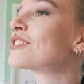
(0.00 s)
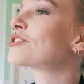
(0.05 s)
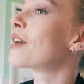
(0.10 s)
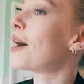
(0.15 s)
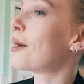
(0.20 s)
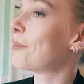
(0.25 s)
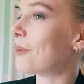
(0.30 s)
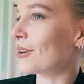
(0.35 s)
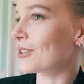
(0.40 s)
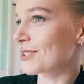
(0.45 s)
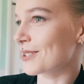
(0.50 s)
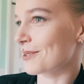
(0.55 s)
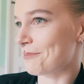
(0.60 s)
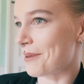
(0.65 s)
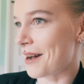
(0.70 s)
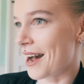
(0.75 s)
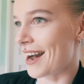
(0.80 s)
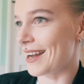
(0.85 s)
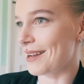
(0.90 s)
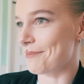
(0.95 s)
so I bought some
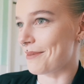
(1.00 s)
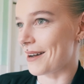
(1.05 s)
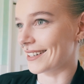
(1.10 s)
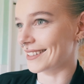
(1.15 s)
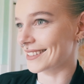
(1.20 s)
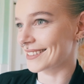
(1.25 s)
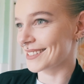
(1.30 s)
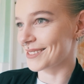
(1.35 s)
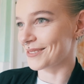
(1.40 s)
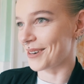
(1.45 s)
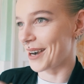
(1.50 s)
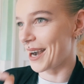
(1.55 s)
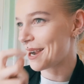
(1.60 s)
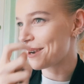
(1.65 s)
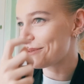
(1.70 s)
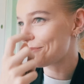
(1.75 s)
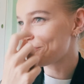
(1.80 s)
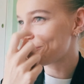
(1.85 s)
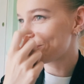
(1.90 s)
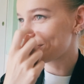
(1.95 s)
party bags
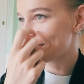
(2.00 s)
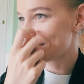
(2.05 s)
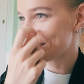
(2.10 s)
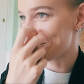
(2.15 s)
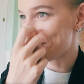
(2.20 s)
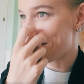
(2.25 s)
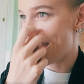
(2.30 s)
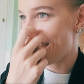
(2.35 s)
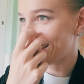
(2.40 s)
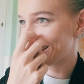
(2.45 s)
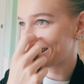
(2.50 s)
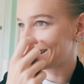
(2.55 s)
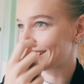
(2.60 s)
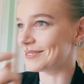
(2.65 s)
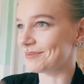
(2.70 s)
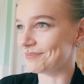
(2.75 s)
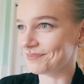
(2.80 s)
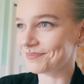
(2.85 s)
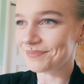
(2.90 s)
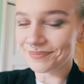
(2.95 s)
right to make
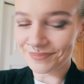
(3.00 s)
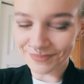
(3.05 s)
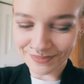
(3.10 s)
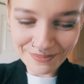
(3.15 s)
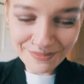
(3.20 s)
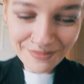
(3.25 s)
are you tweet